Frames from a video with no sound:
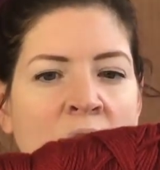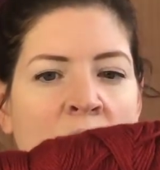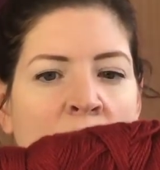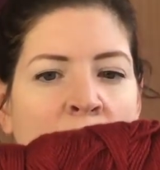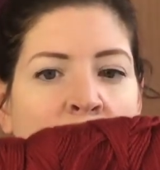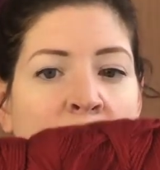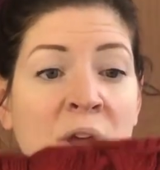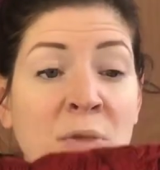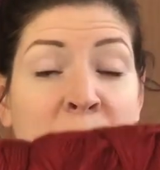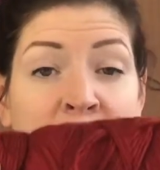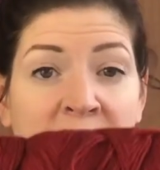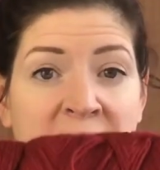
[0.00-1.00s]
with
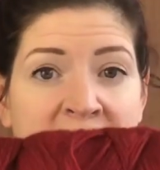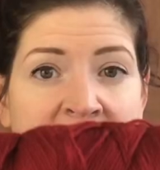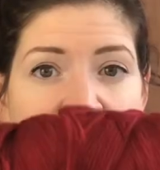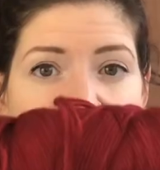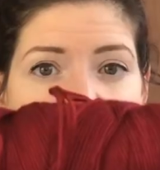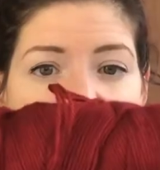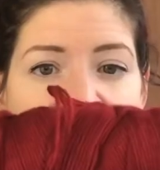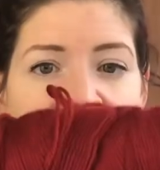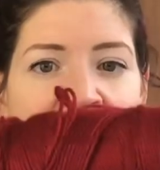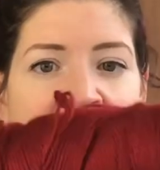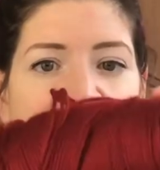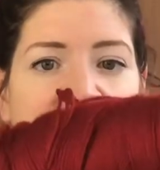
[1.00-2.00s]
burgundy.
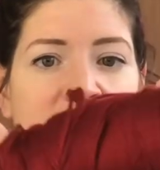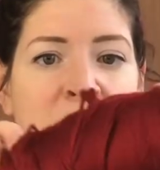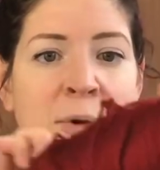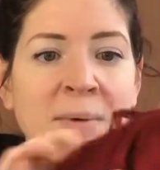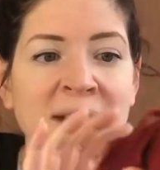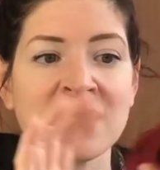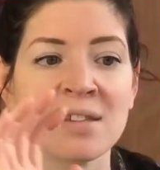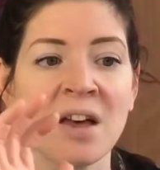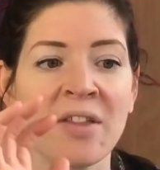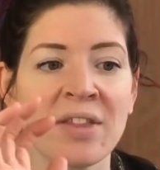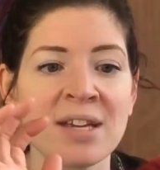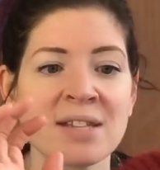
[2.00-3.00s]
And the moment I
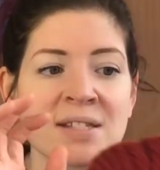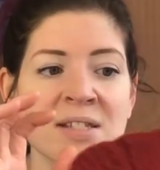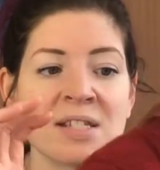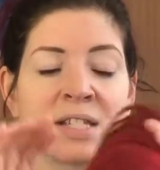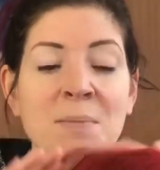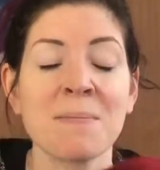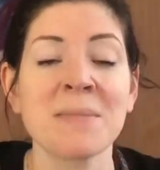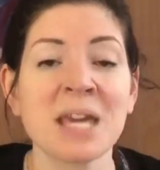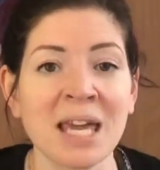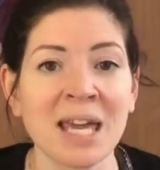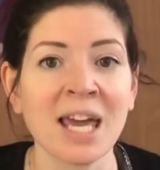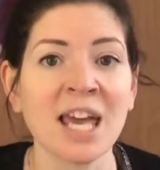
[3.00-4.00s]
saw this, to
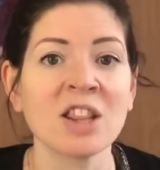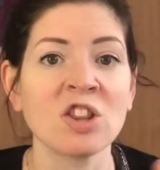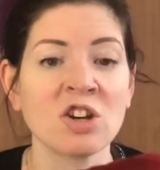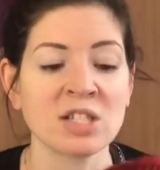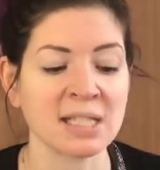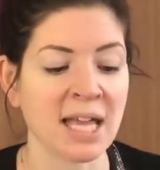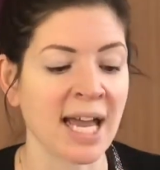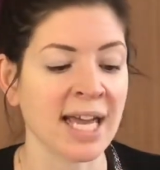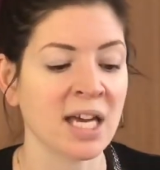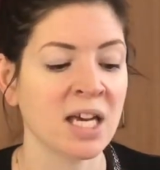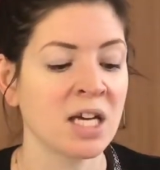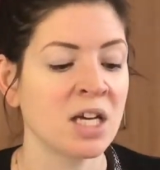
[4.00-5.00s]
me, it looked
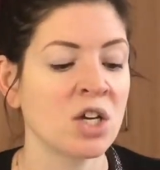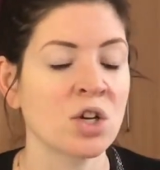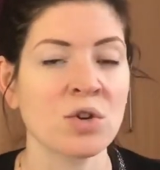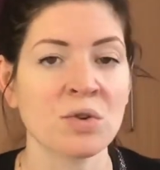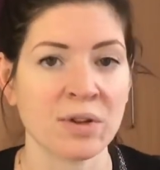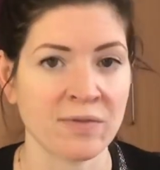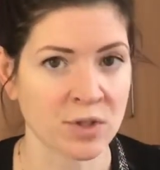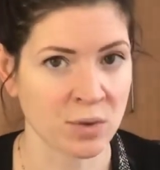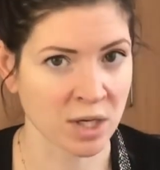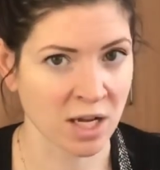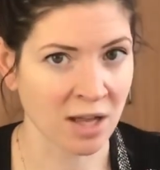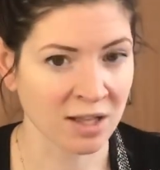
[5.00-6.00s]
like
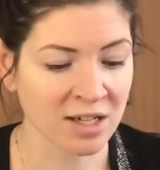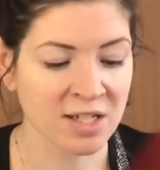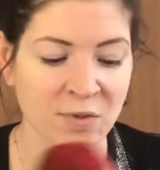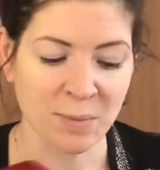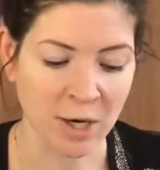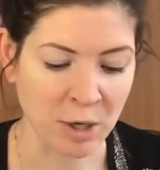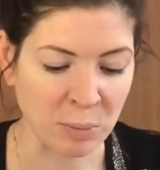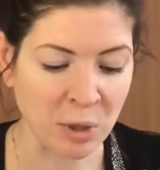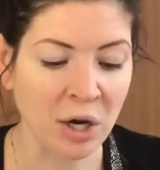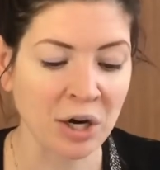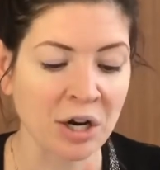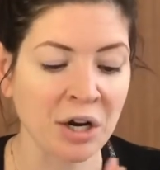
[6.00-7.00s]
Gryffindor colors from Harry
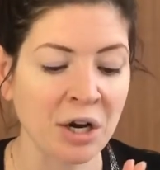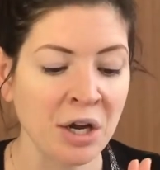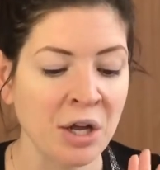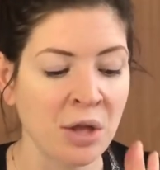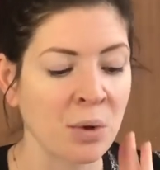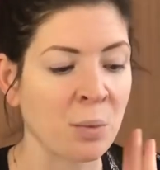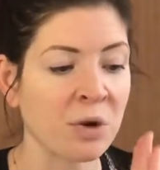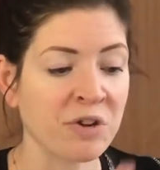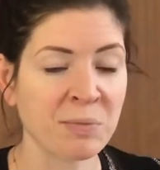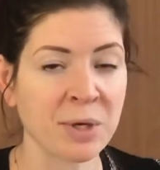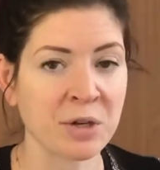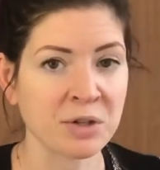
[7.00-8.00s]
Potter. One
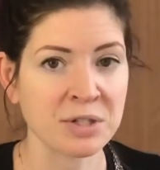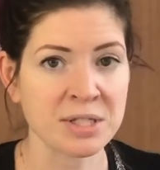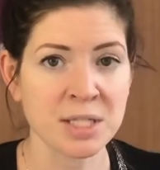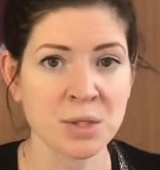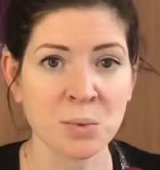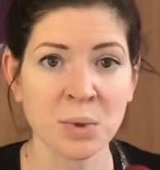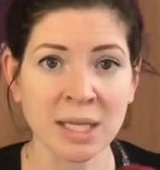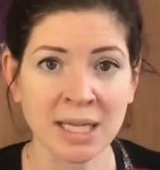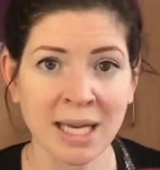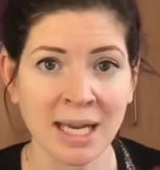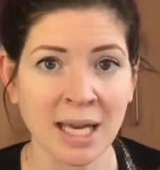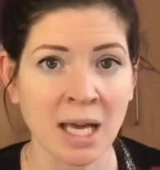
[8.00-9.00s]
of my girls is
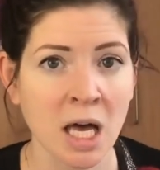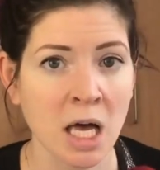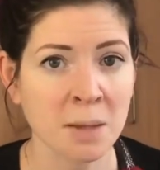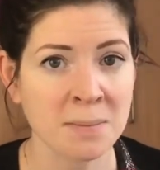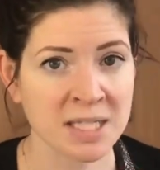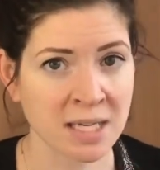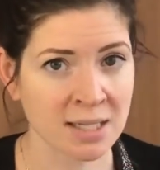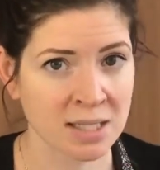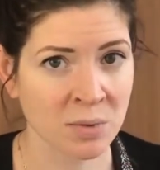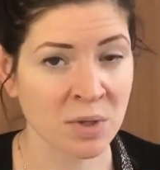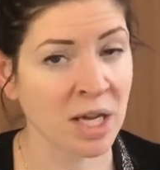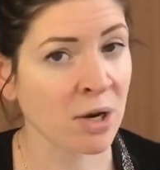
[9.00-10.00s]
really obsessed
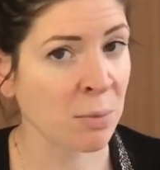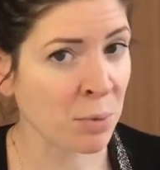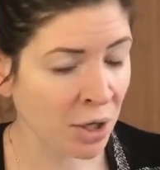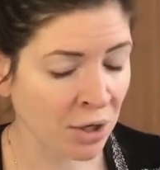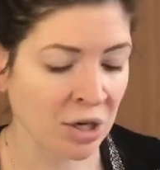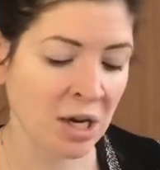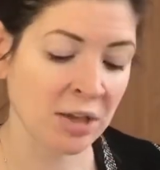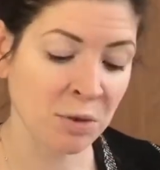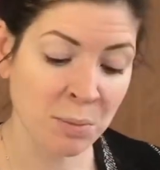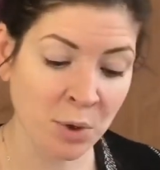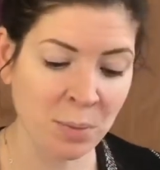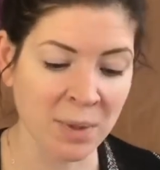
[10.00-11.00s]
with Harry Potter at the
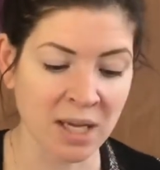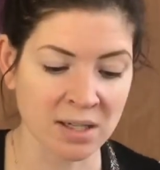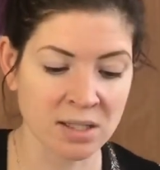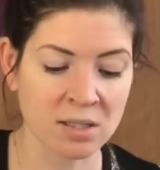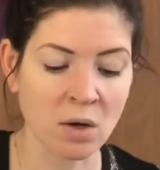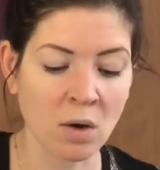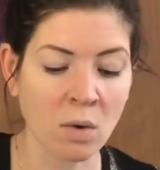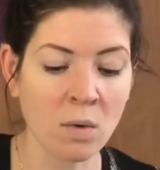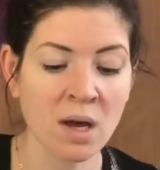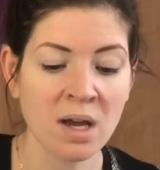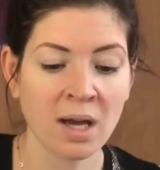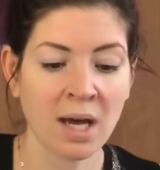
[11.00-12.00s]
moment, so
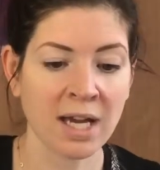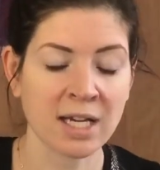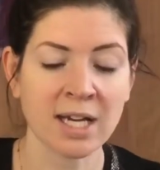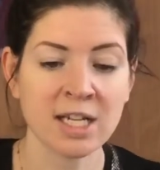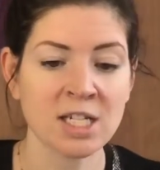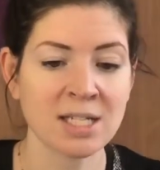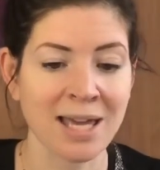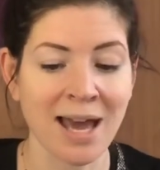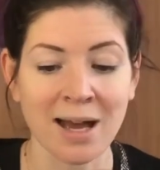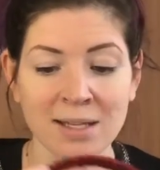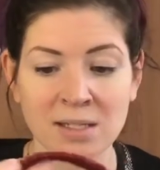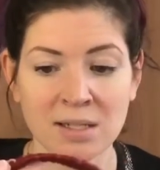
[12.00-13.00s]
I kind of just
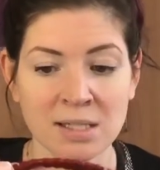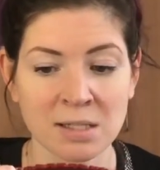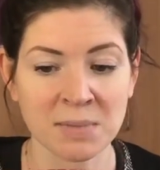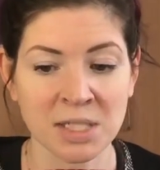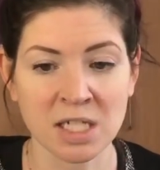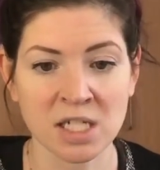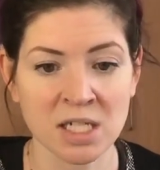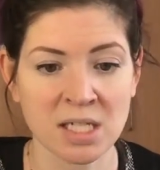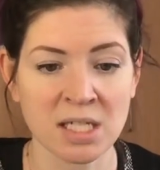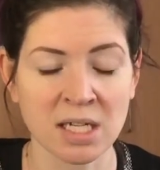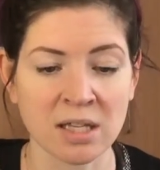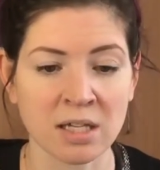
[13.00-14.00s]
cast on some stitches,
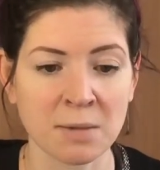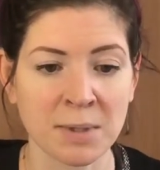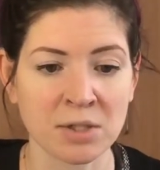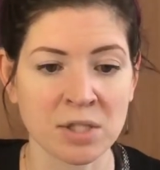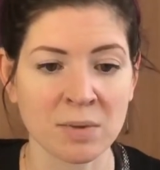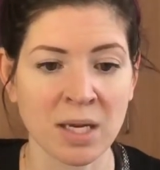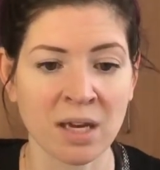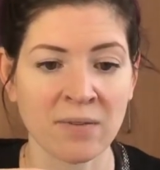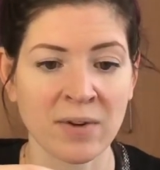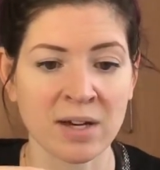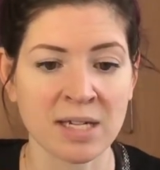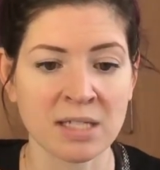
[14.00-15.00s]
and I thought about doing a
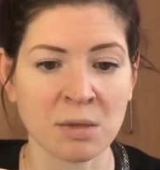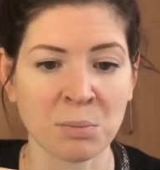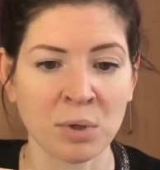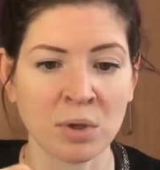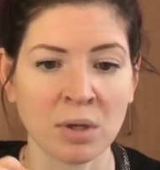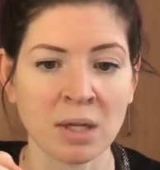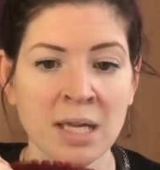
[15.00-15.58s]
very simple